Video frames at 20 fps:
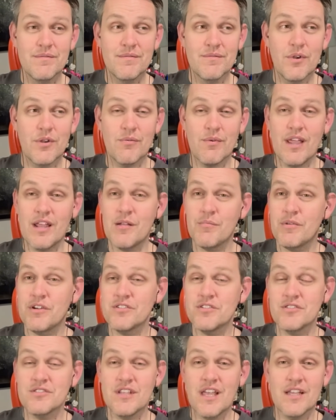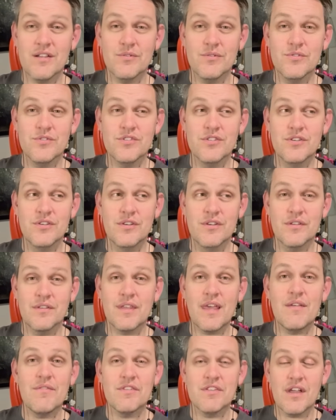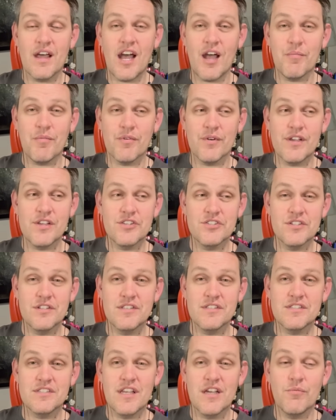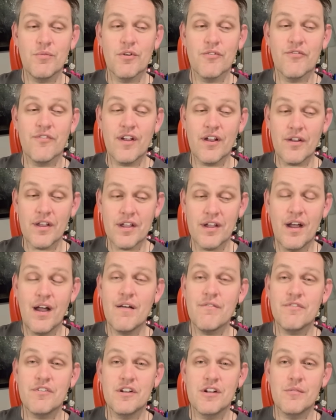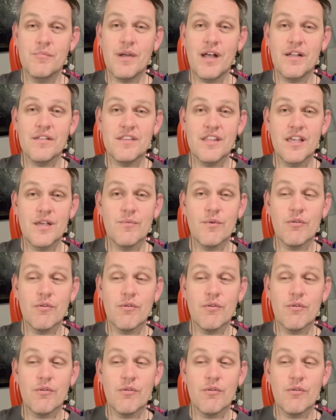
We ran a bunch of cycles, gave it to operation, said we're very confident about that.